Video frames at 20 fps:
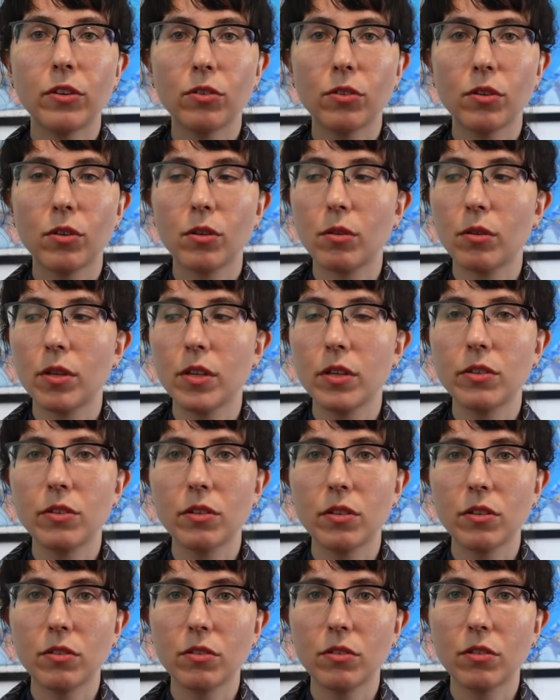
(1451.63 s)
So this
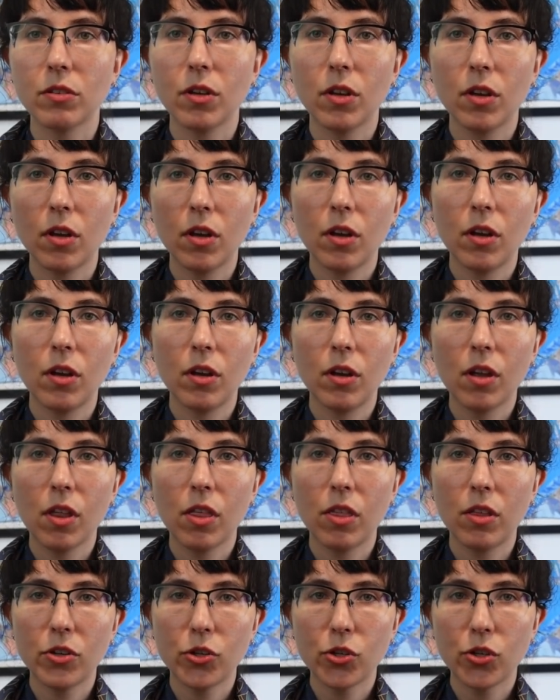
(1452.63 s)
is
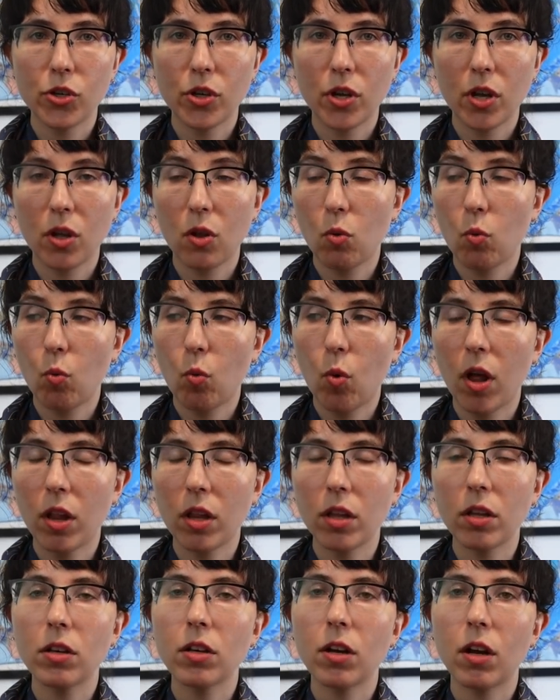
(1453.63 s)
the Chanel
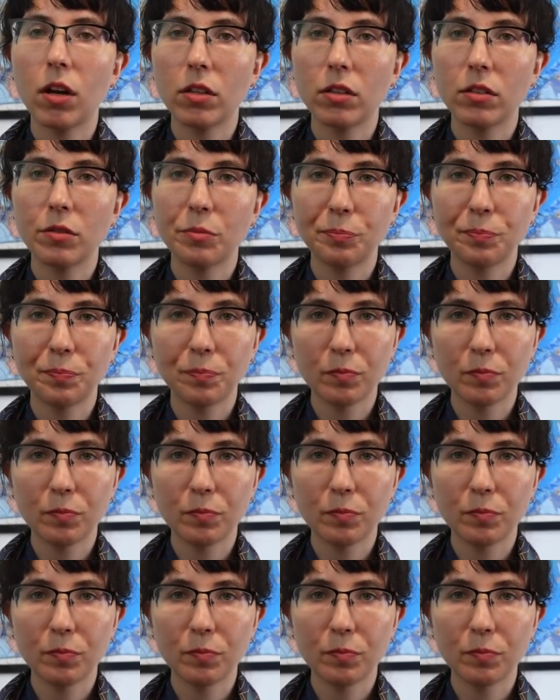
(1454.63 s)
wallet on